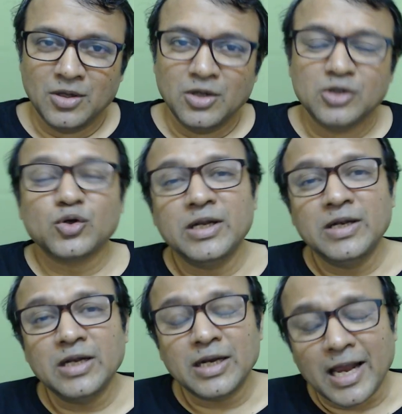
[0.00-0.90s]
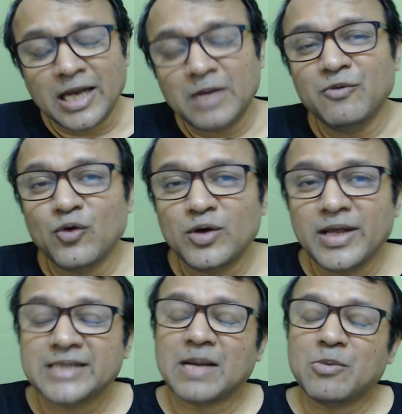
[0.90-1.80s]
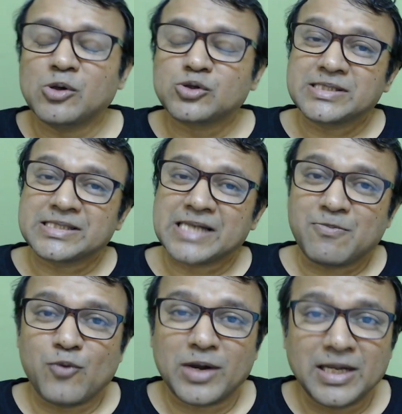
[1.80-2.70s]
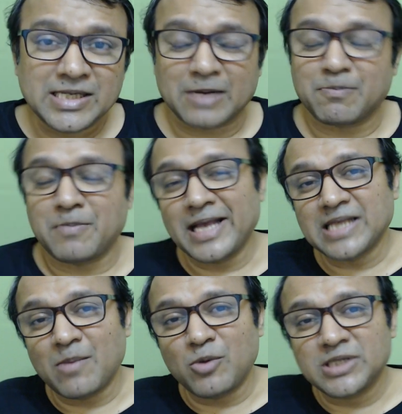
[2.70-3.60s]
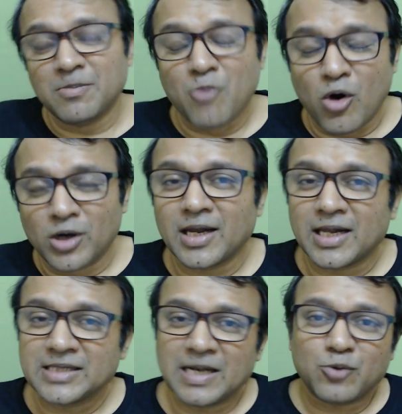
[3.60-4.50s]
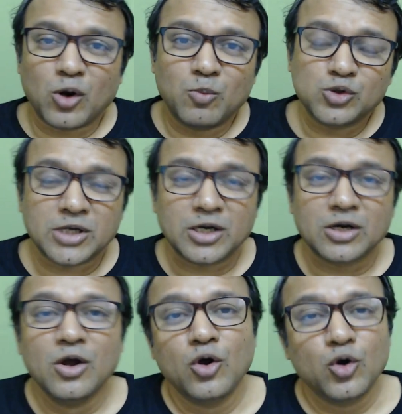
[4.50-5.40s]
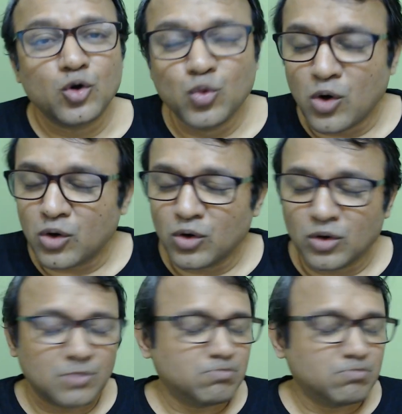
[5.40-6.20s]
So in the night before the exam also I slept very late. My exam was in the morning and I slept almost at 2 o'clock.